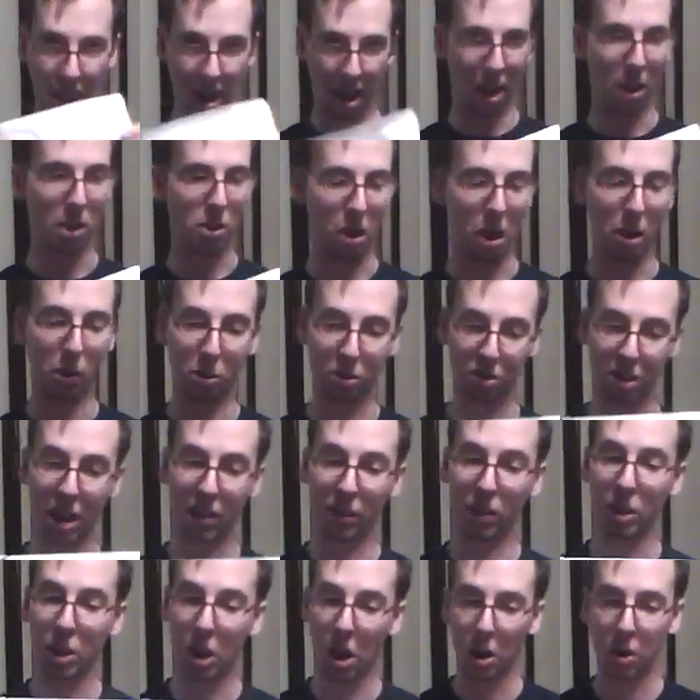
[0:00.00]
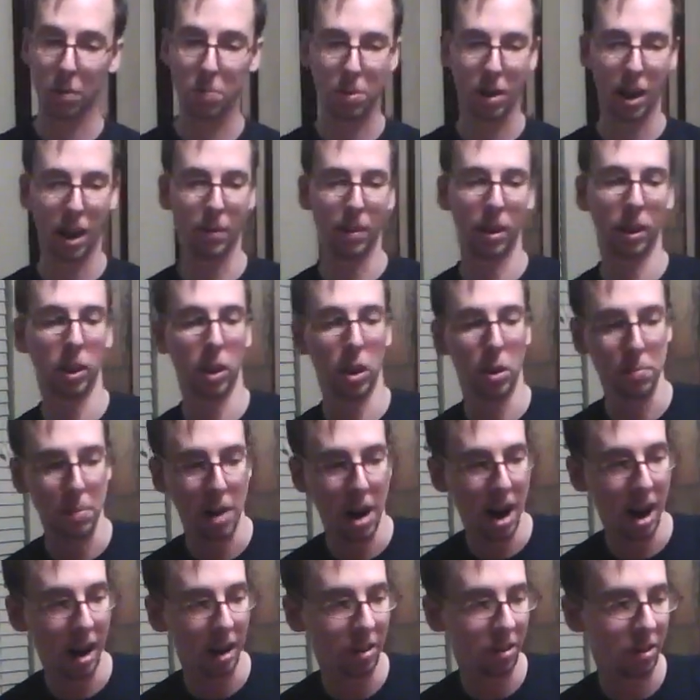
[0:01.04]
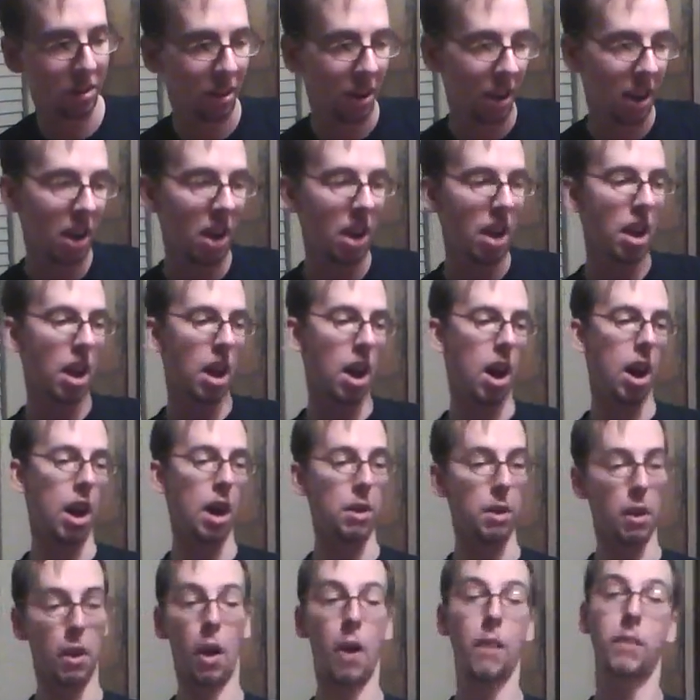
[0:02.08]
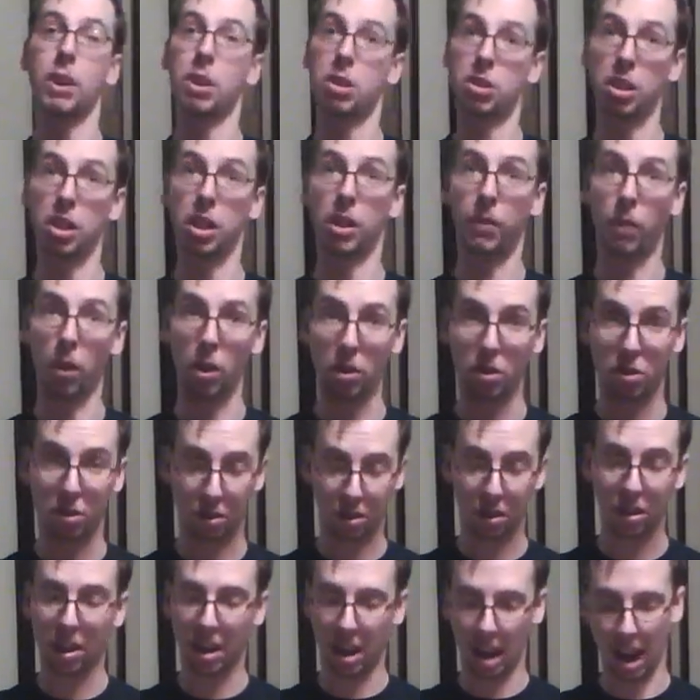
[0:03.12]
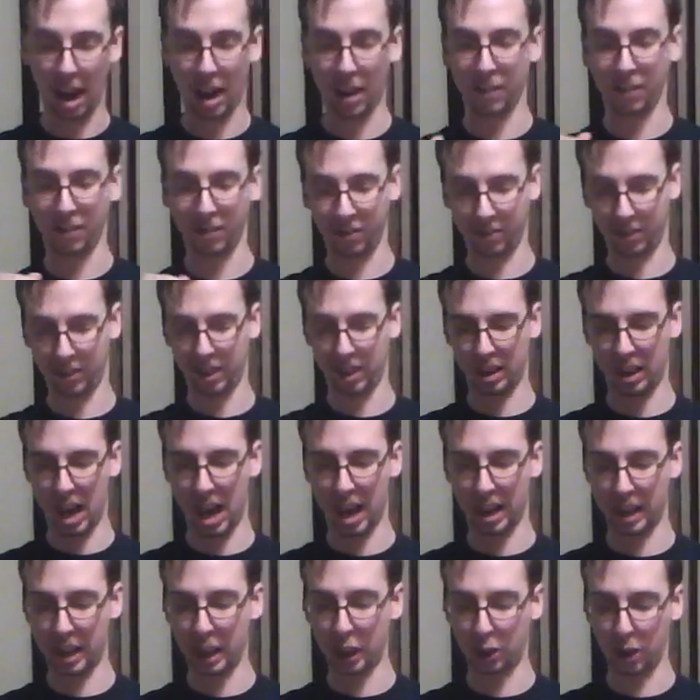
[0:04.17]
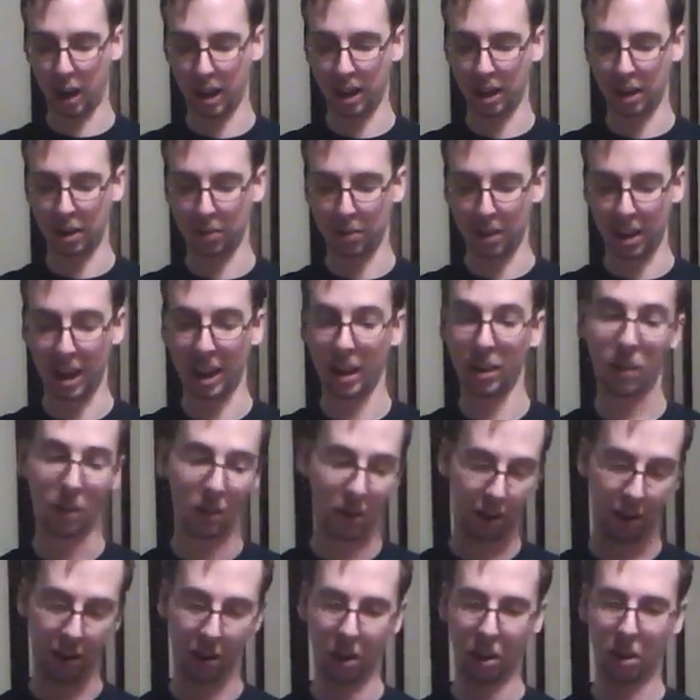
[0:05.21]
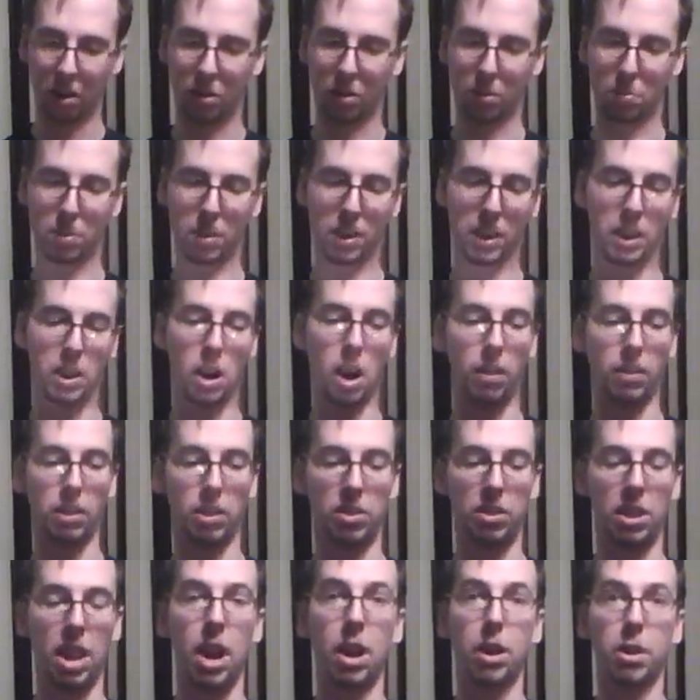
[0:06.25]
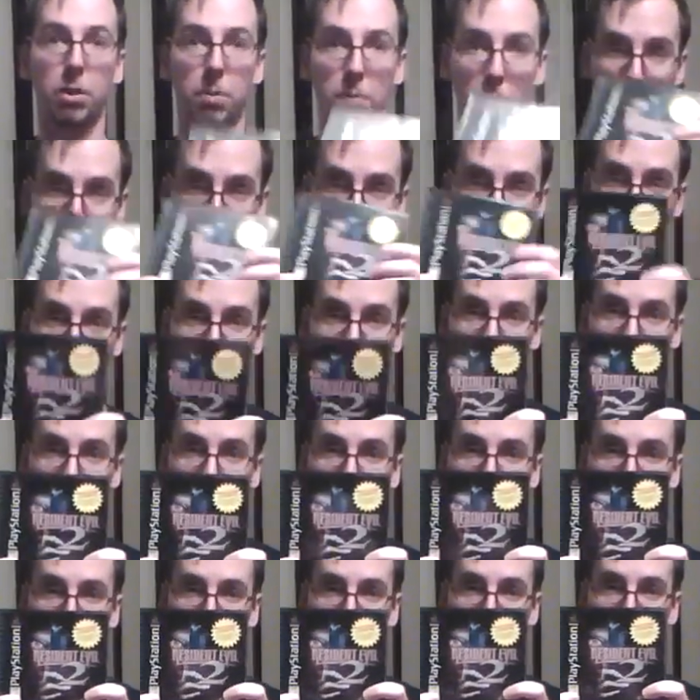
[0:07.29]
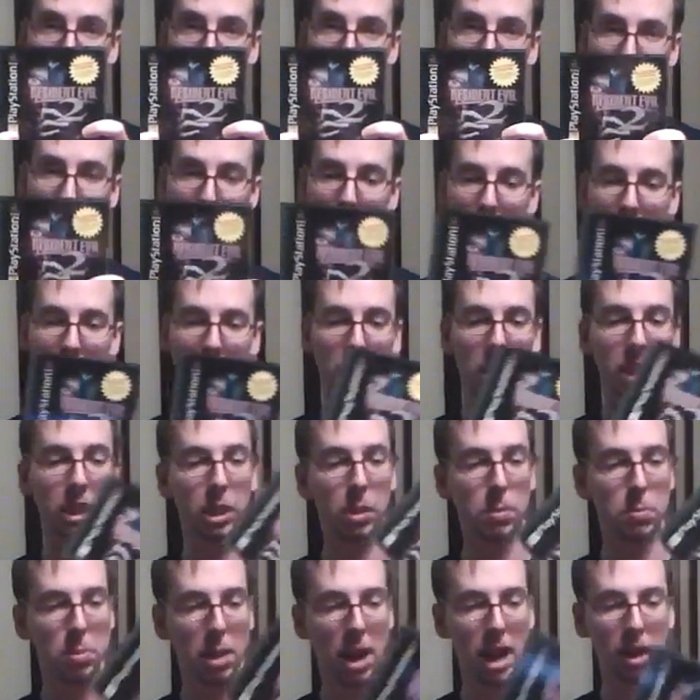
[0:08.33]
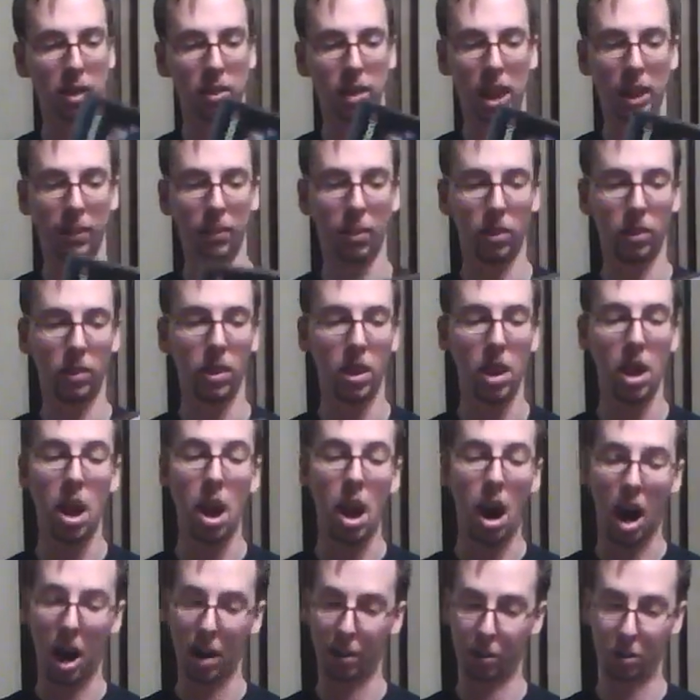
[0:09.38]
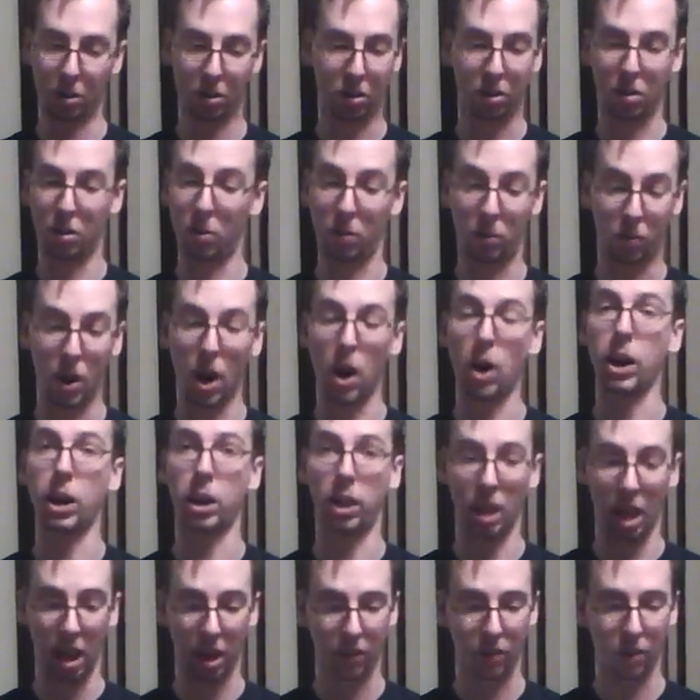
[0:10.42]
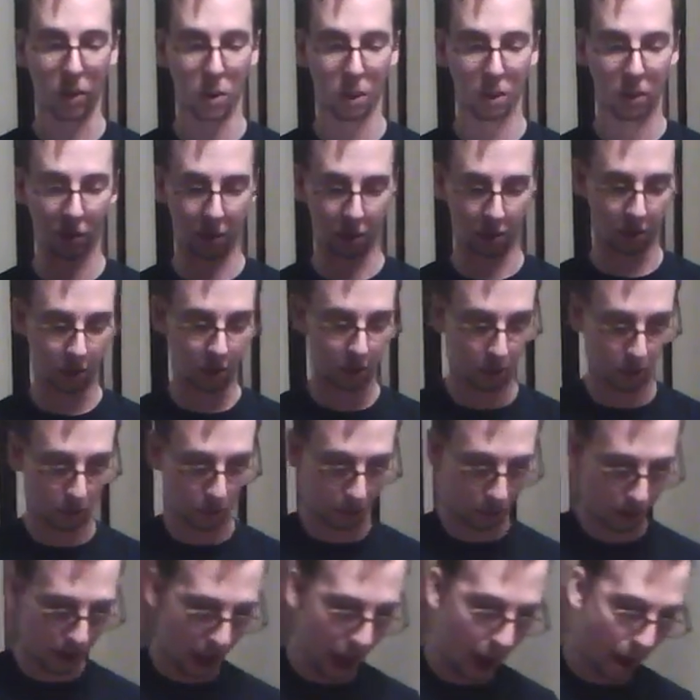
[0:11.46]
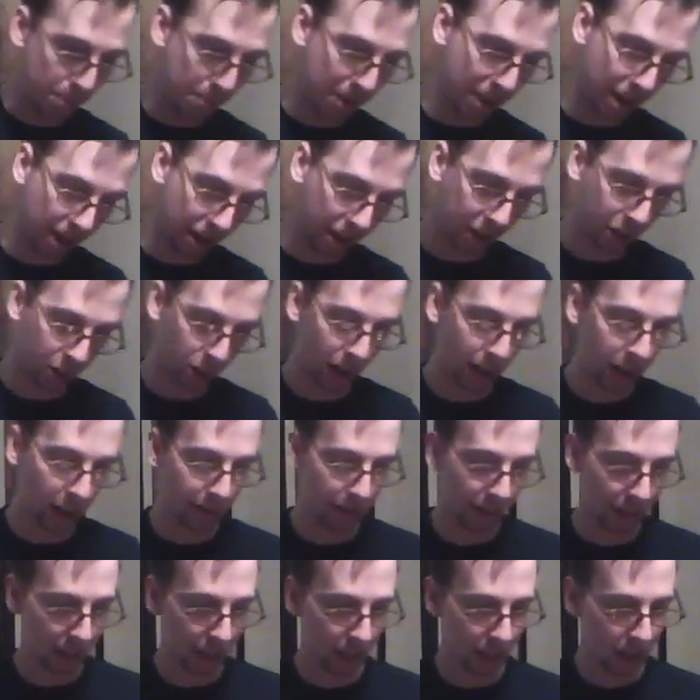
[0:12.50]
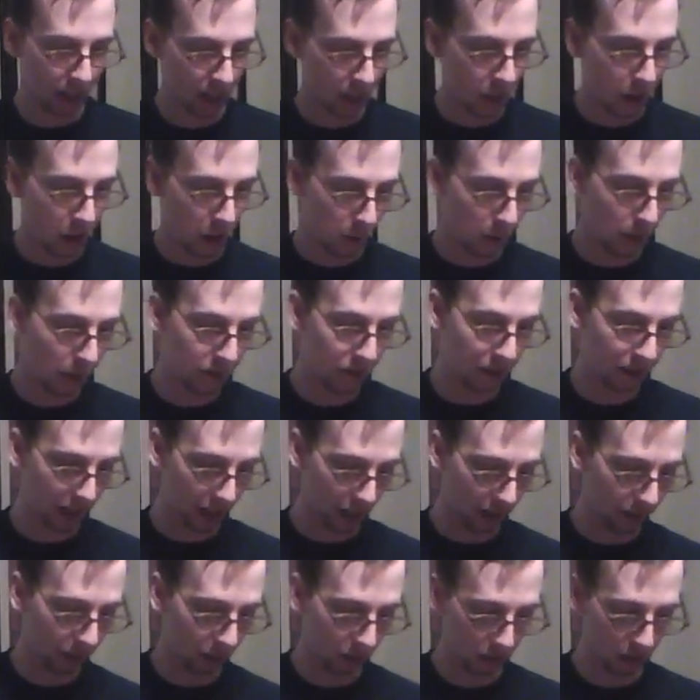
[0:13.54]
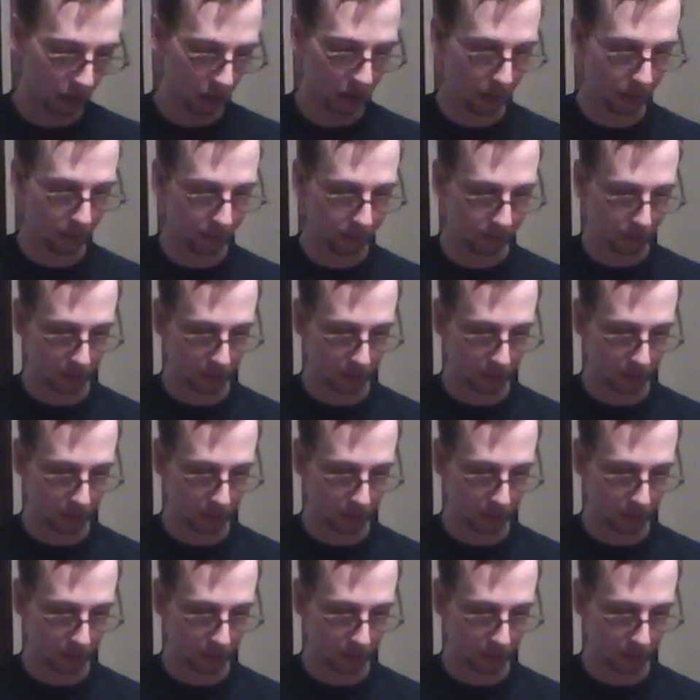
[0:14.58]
I will save your note, put it in my little box. Obviously, the first game that he traded to me is pretty obvious now. Is Resident Evil 2, PlayStation, Black Label. I was very thankful and happy that he traded me Resident Evil 2.